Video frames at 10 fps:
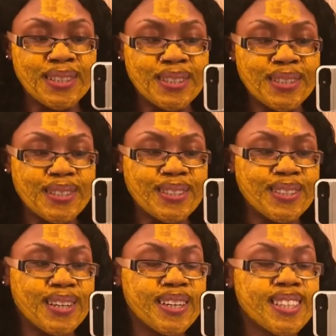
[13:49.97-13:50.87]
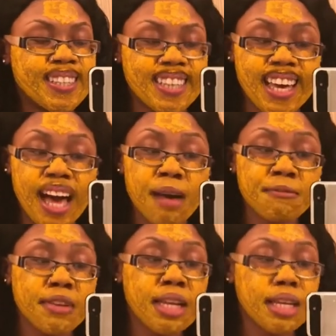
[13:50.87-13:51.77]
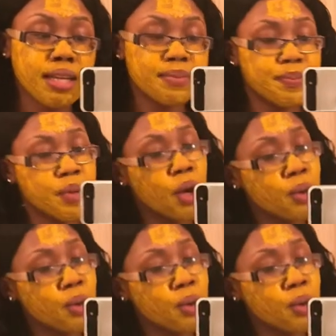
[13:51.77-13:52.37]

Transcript: oh yeah, I feel it.